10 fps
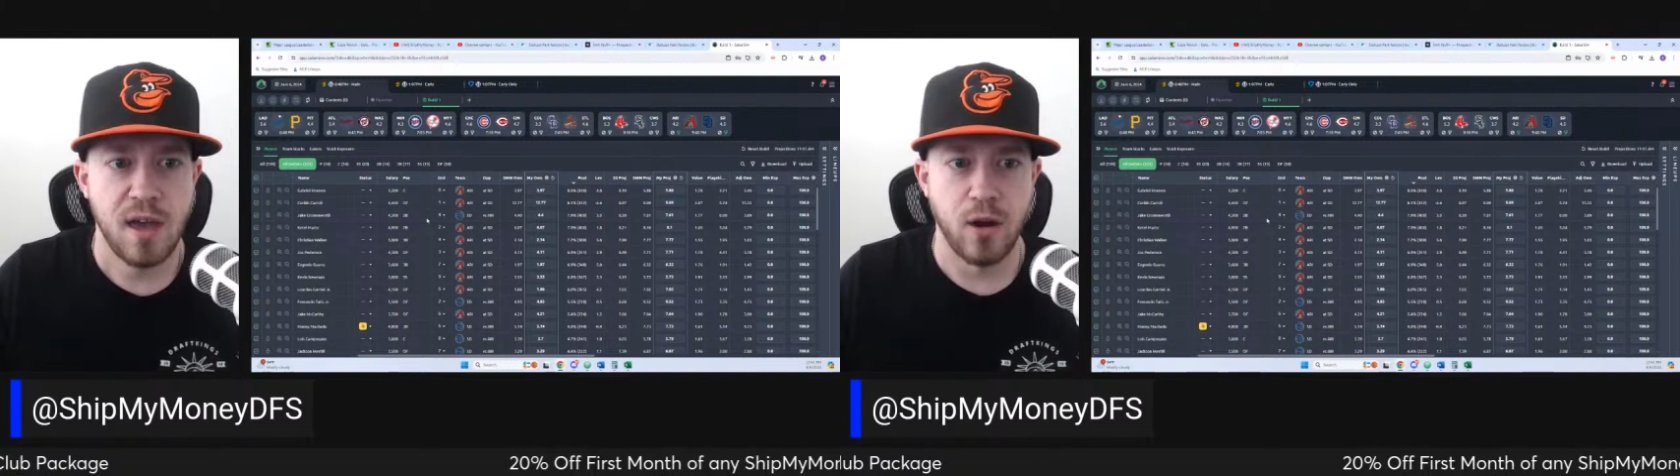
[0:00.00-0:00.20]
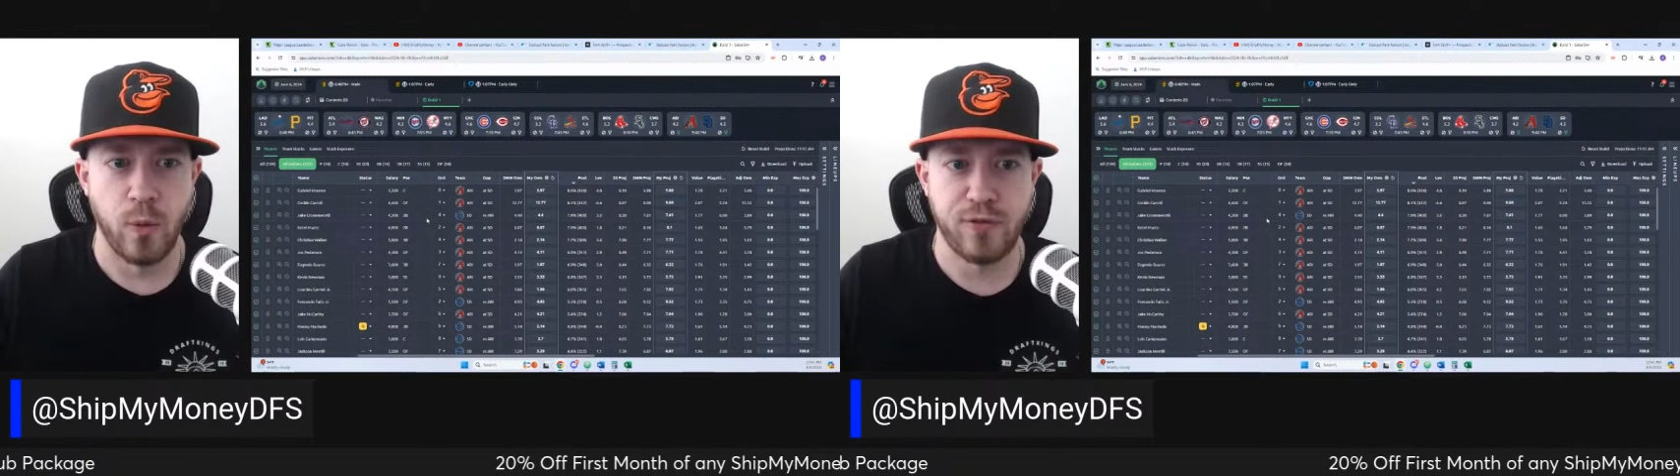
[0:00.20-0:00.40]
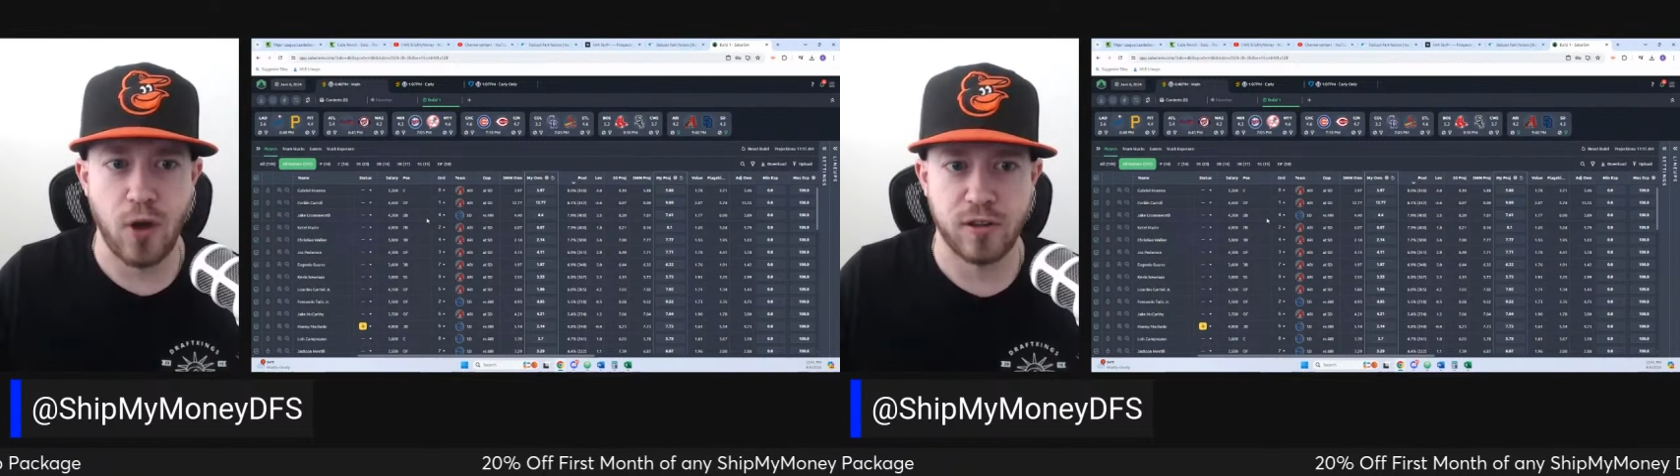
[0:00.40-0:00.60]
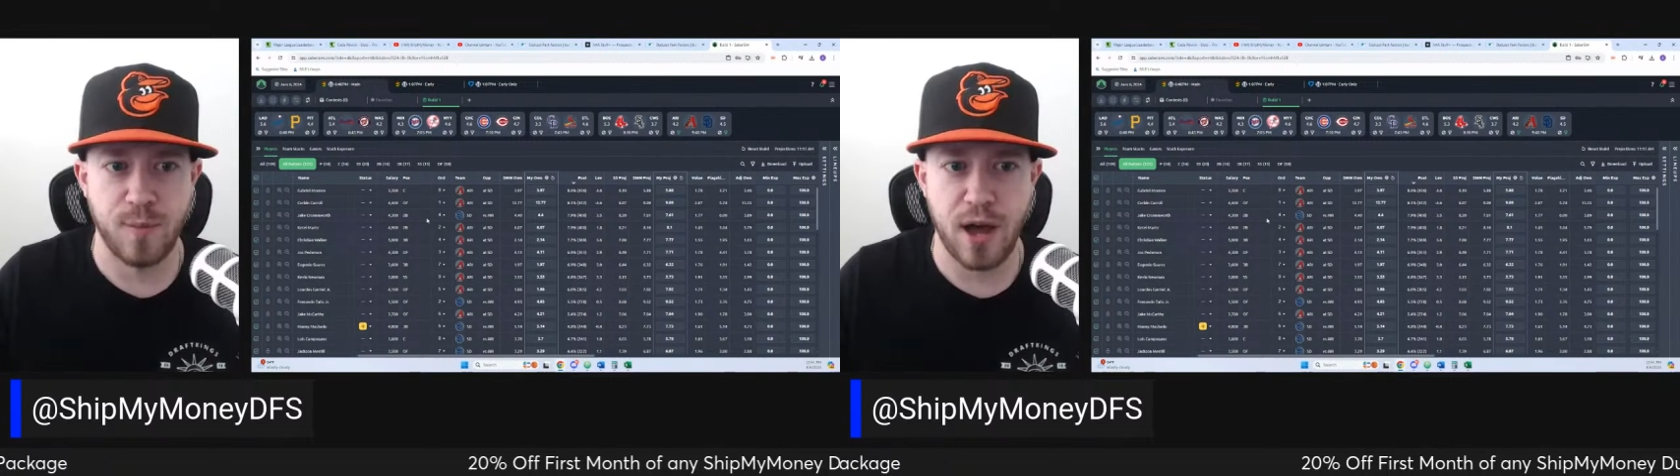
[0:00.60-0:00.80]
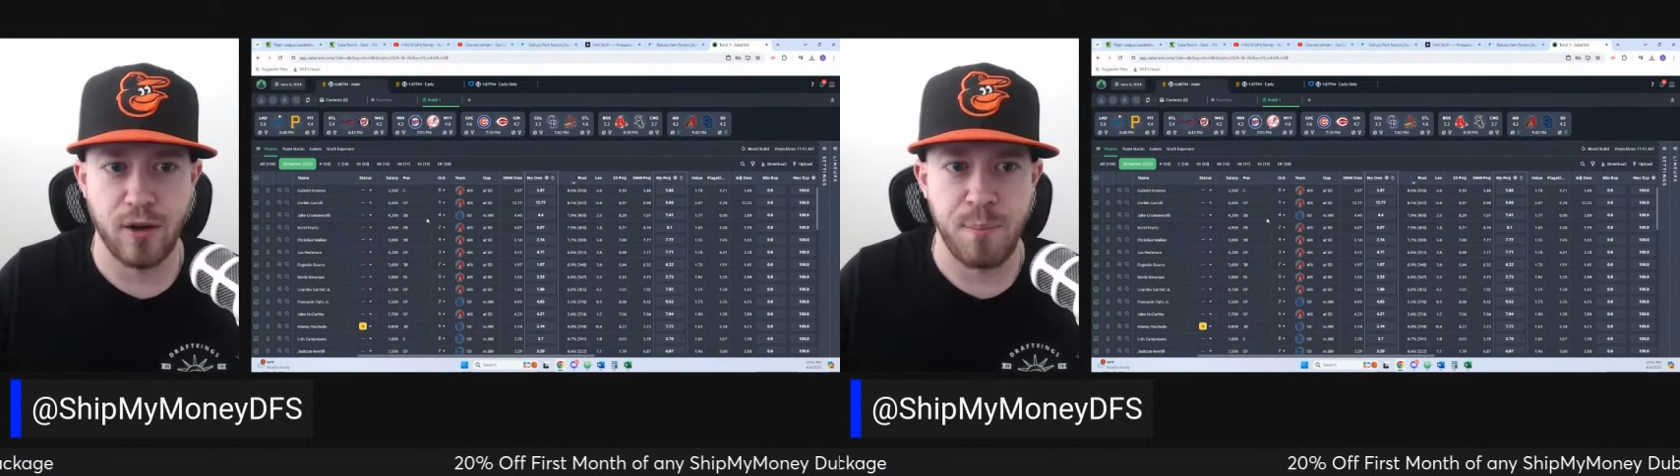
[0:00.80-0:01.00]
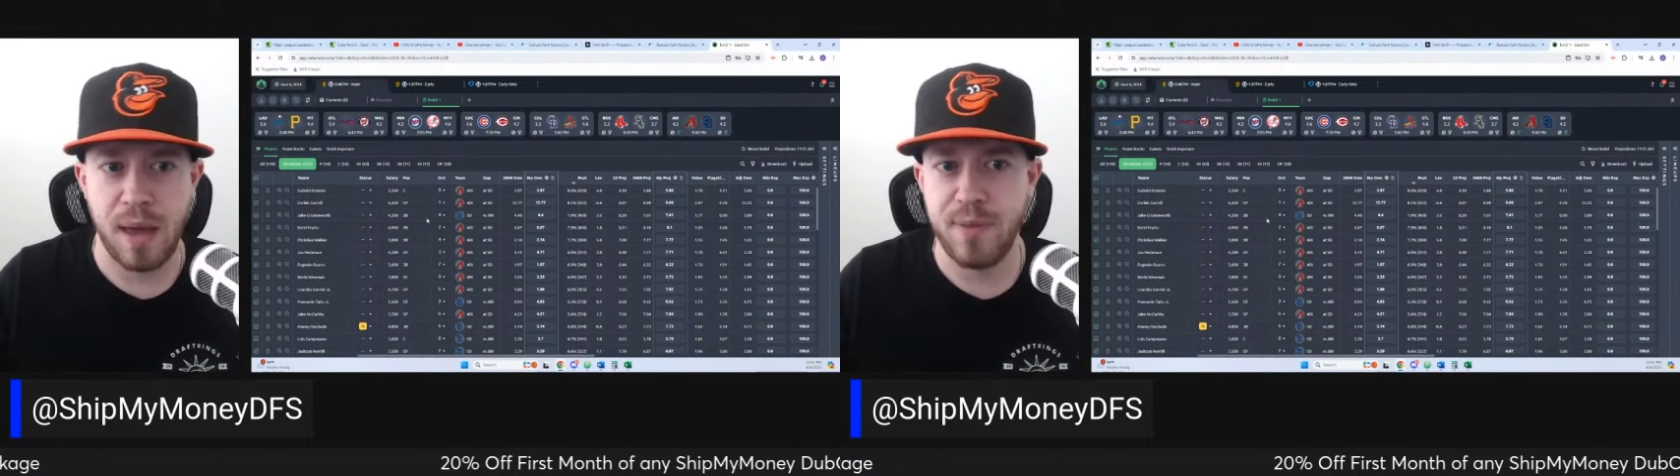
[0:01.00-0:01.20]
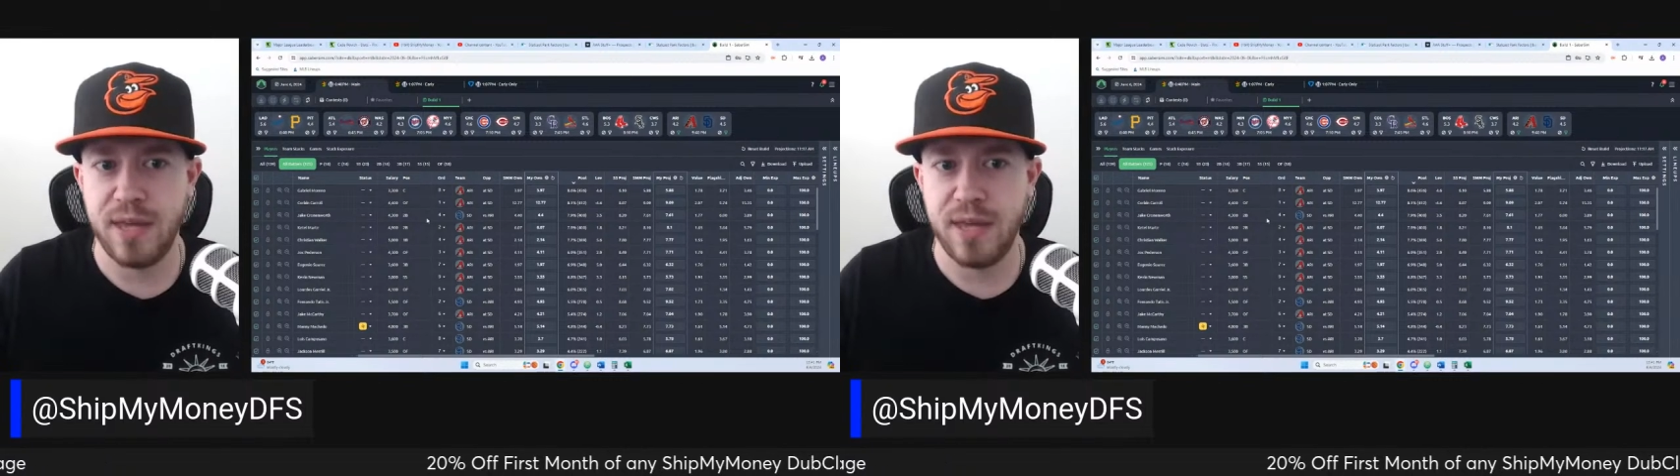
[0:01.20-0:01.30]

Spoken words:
We've talked about maybe